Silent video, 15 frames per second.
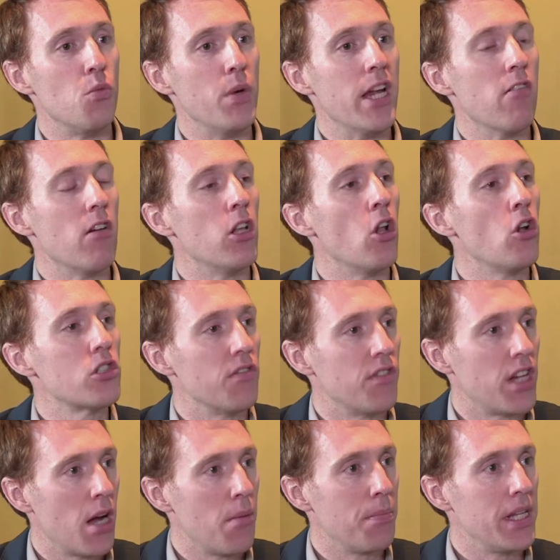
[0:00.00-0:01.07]
We hear a lot
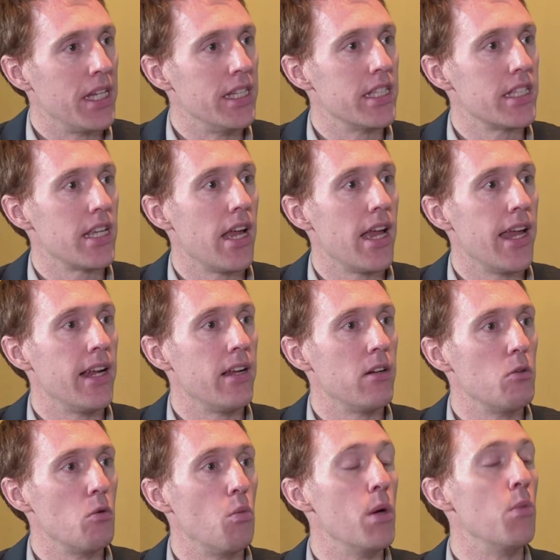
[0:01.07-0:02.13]
of companies saying
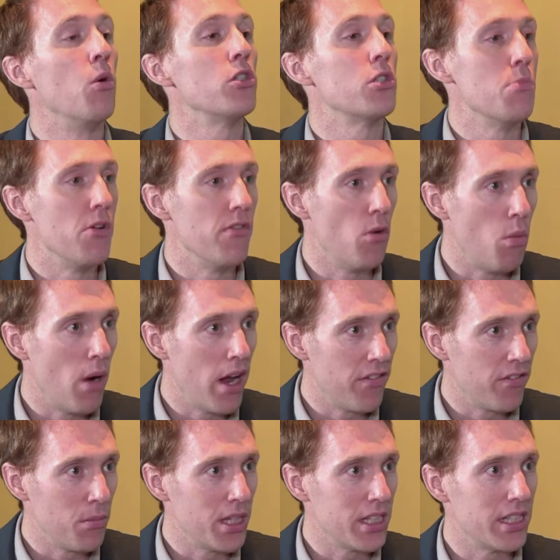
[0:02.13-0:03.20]
we want to move away
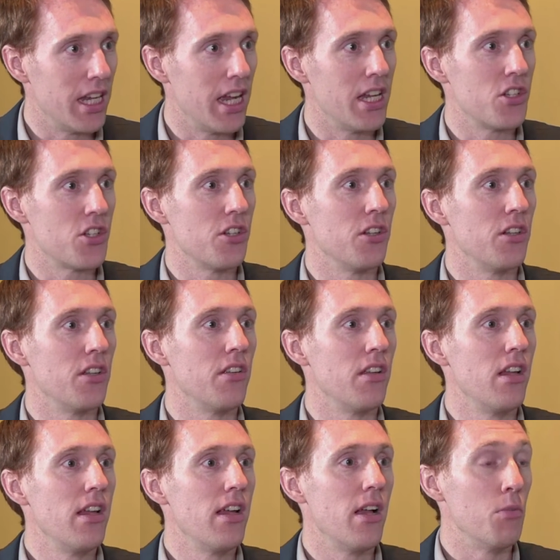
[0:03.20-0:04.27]
from litigation.
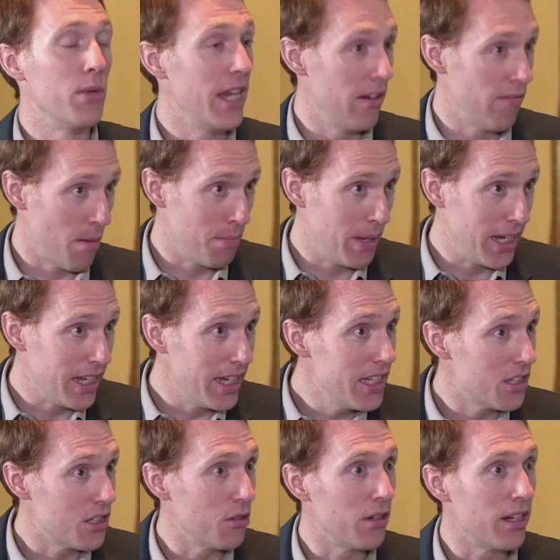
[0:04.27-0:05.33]
We hear
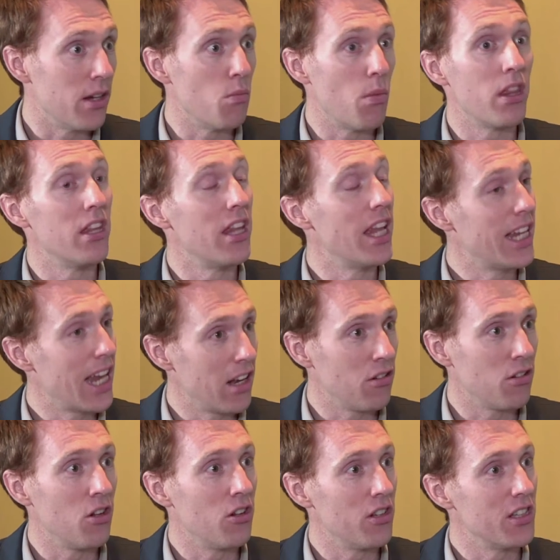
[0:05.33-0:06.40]
MPEs doing it, whether they can
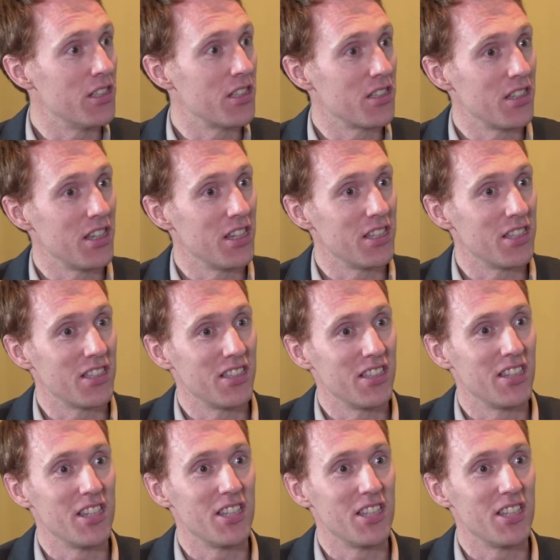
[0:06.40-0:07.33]
or not is